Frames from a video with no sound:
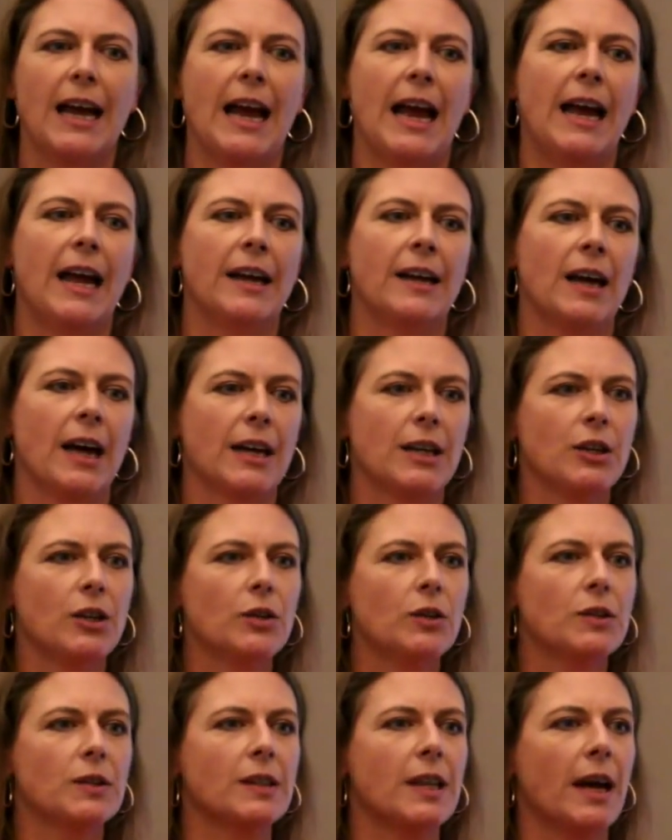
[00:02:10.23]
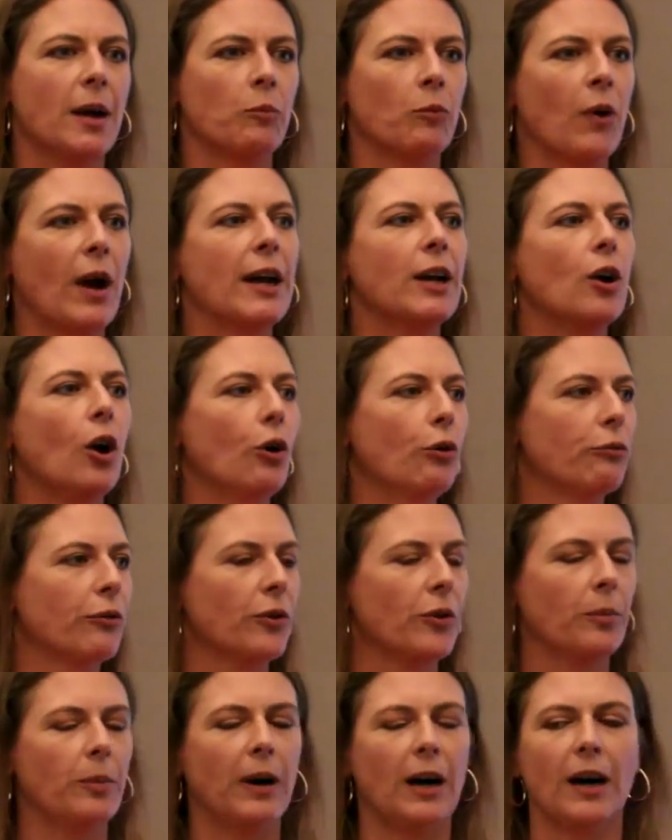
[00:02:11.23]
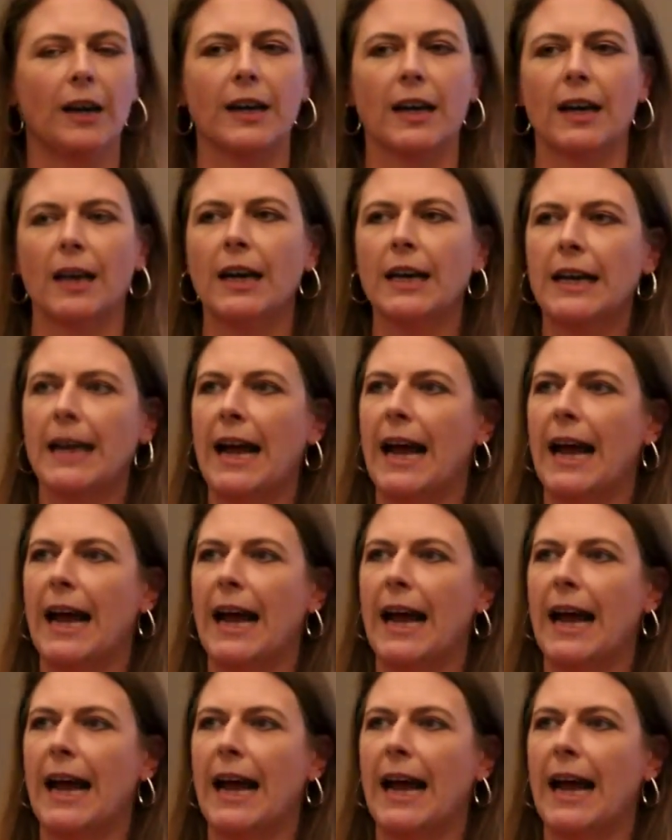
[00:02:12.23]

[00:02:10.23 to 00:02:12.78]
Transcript: and I used them right over the body.